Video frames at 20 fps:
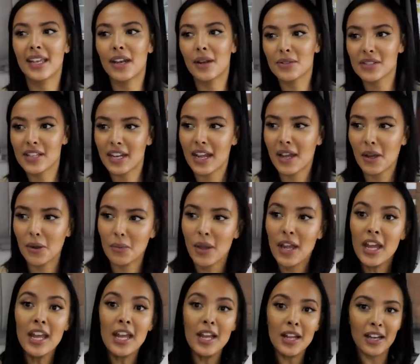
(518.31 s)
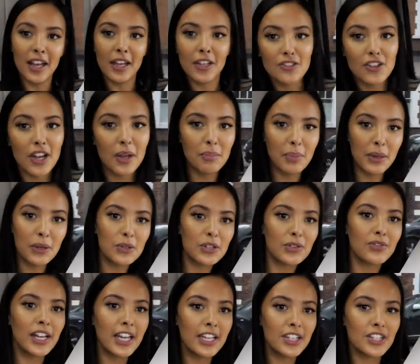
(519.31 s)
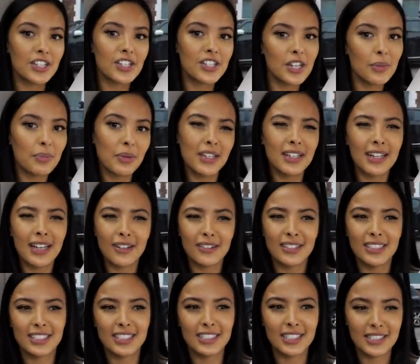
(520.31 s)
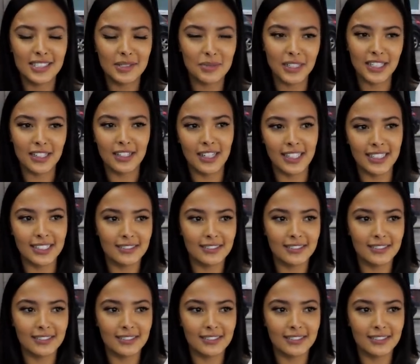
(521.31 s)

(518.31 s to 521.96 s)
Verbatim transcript: then I was going to help, like try and build a relationship, and now it's just a bit like.